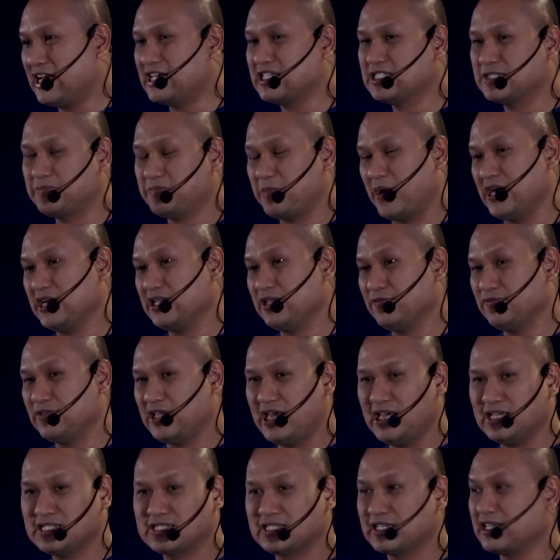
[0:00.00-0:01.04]
as part of the
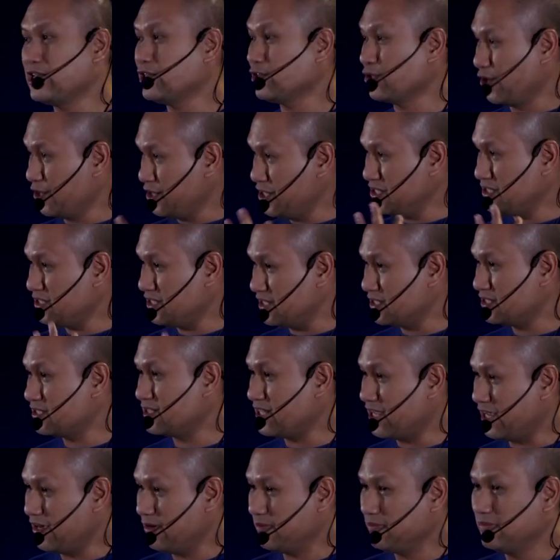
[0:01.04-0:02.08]
excretory
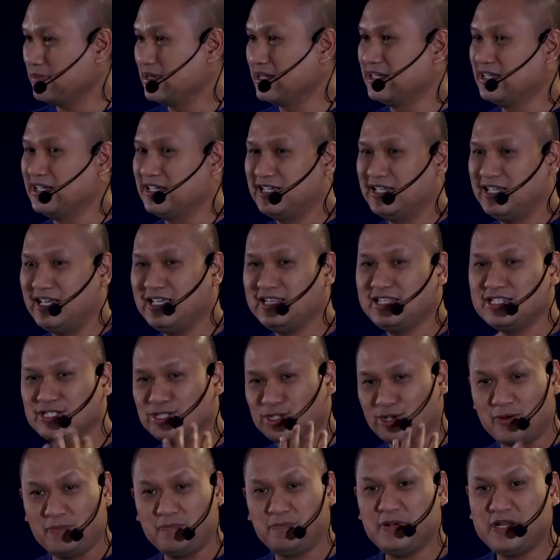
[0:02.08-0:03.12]
system, it is
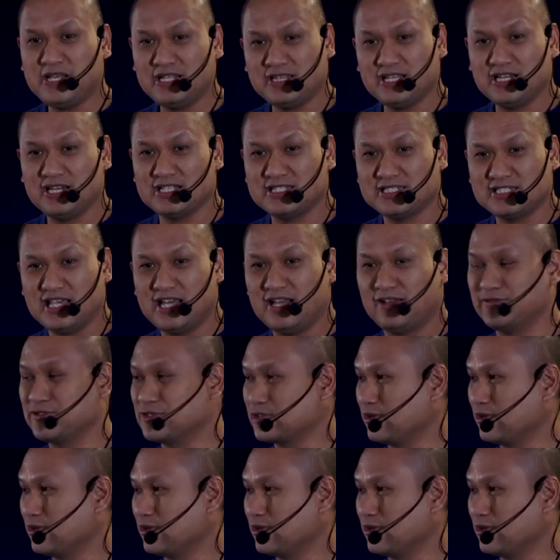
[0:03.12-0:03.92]
complete in itself.